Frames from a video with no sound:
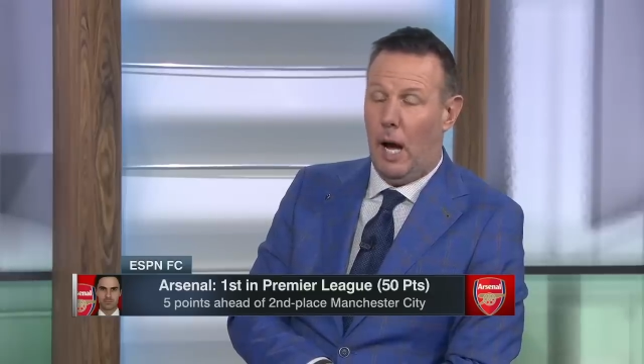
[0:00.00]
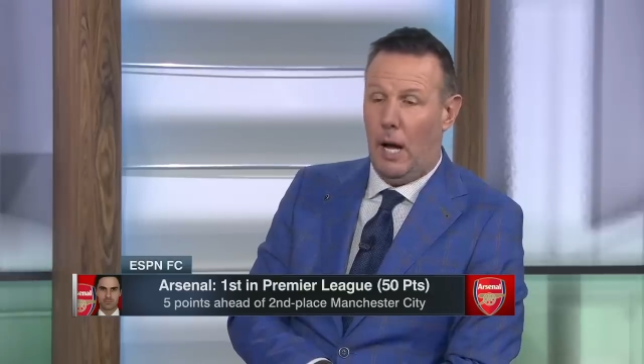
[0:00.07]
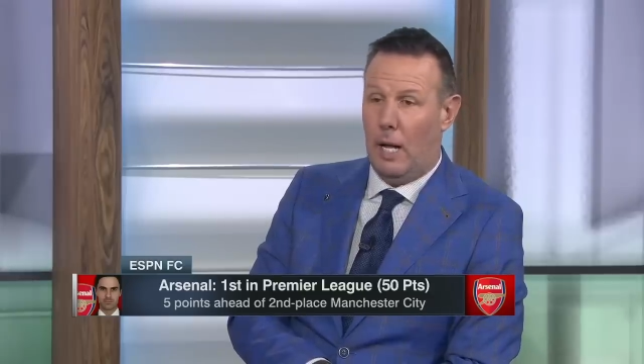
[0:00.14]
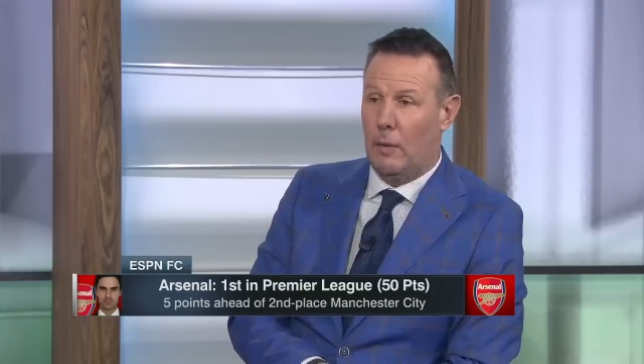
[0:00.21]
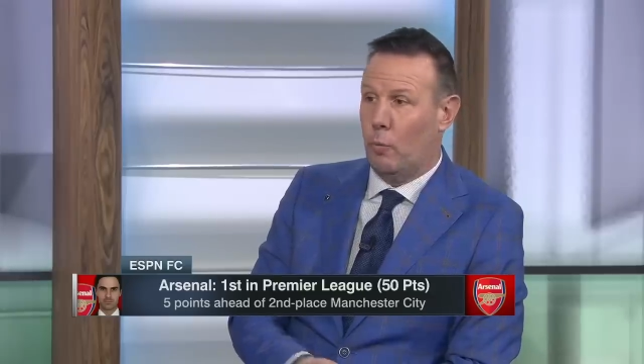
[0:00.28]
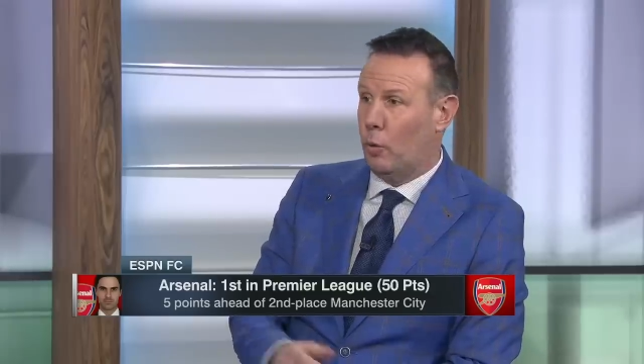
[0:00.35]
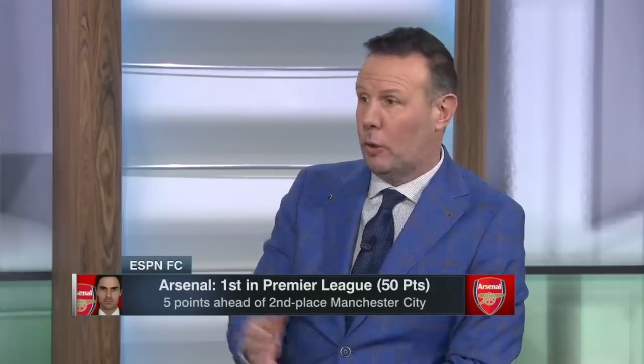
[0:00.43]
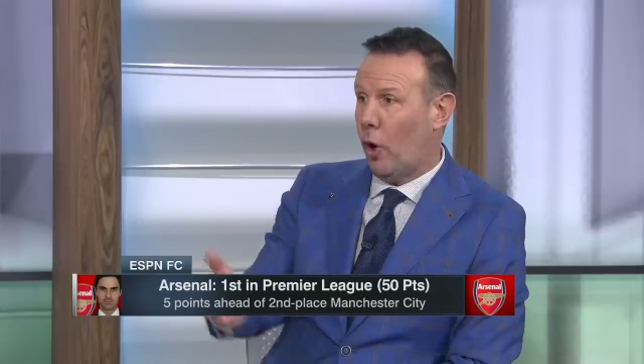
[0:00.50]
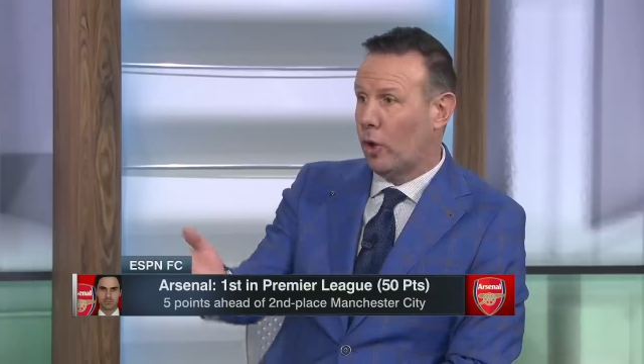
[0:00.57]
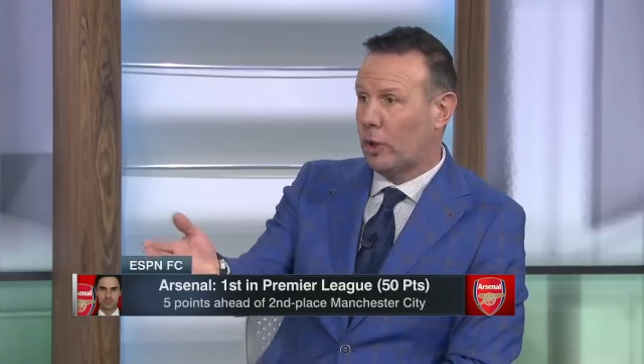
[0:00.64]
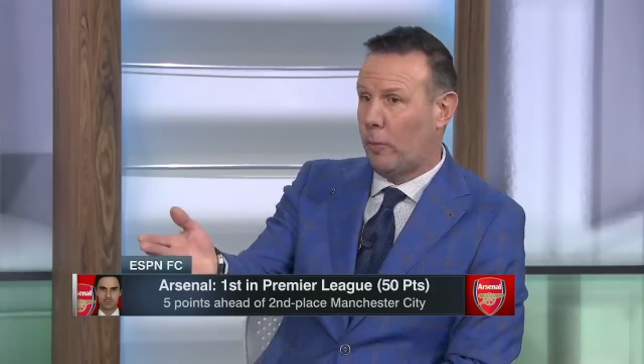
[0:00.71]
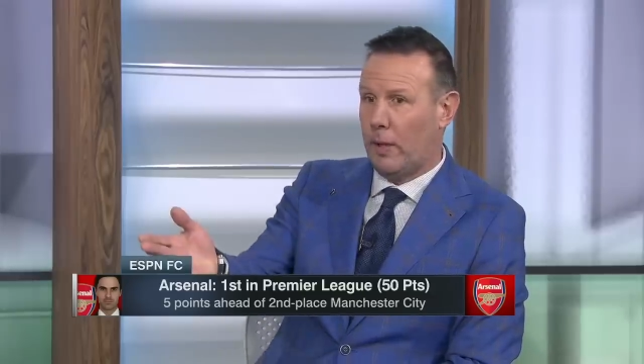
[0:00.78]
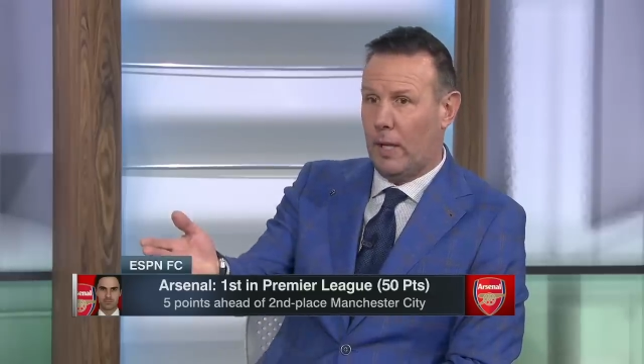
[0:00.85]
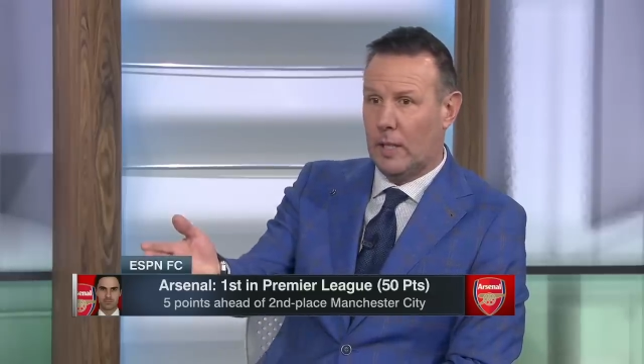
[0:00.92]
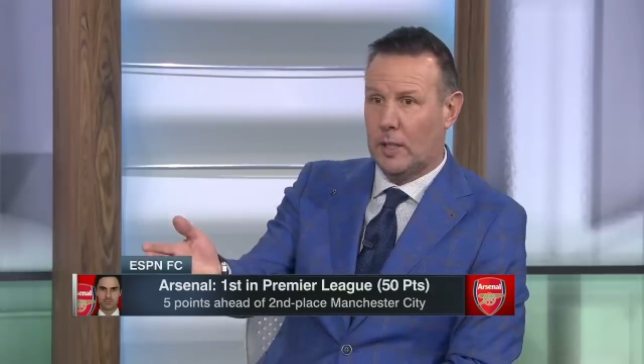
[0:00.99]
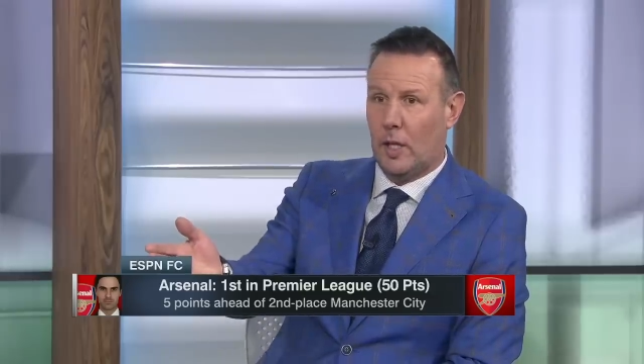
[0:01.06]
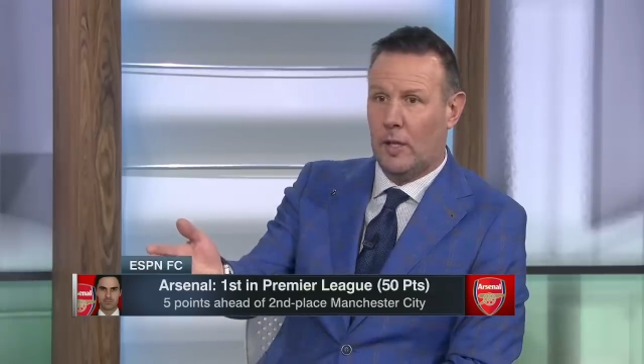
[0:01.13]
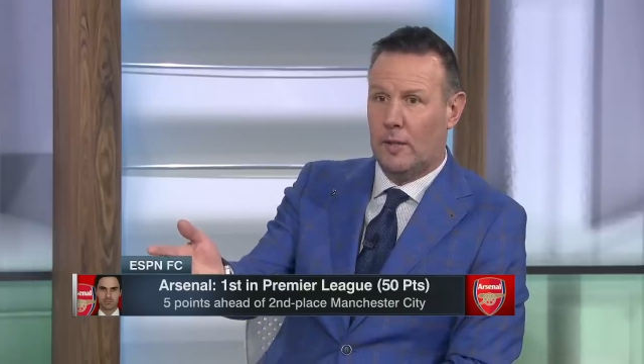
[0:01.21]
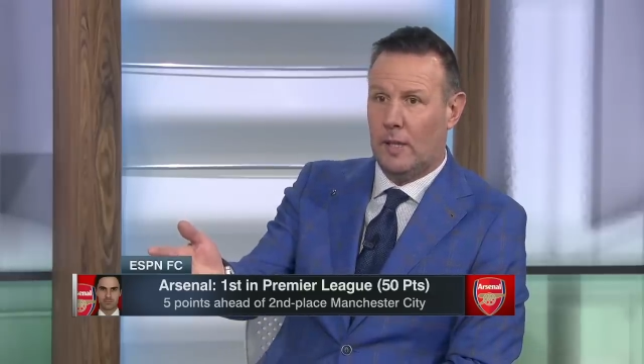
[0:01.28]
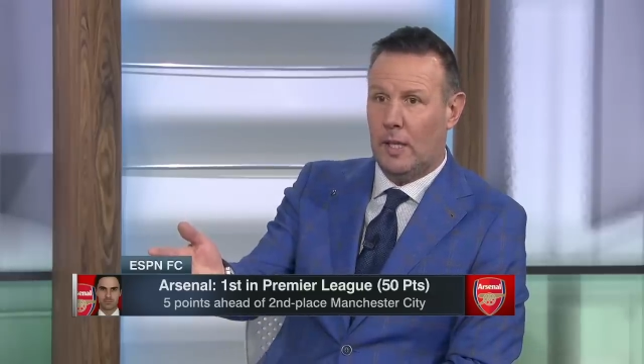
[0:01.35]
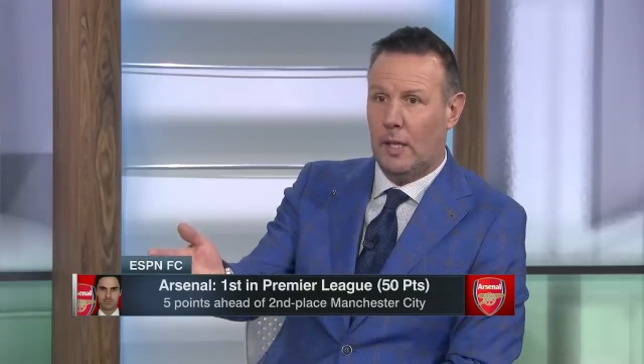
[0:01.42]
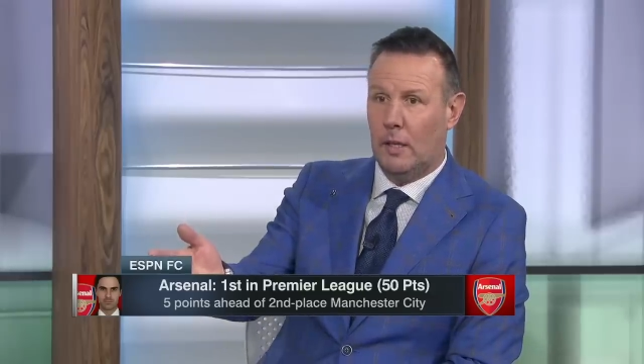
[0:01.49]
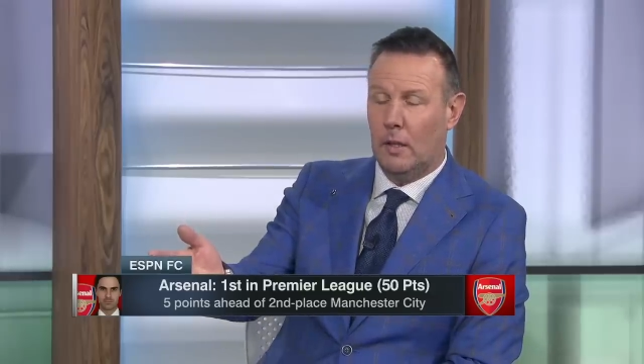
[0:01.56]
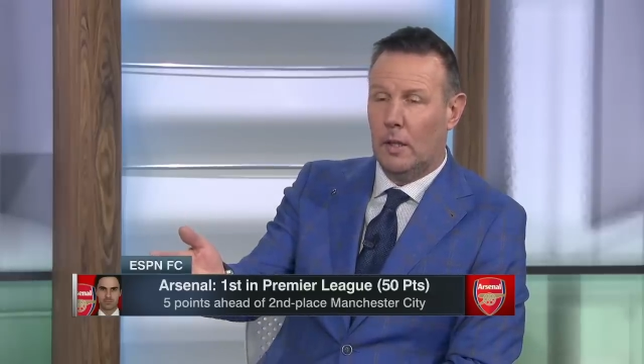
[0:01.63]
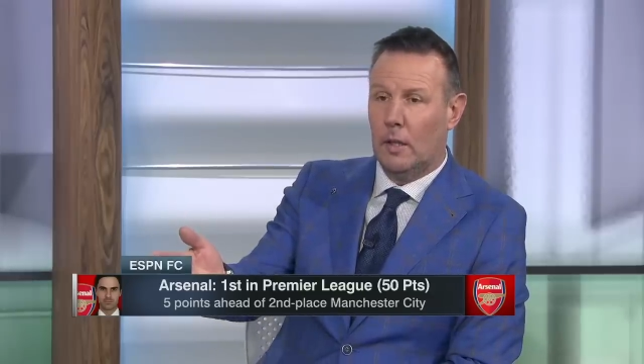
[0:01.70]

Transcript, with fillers: and we talked about this the other day.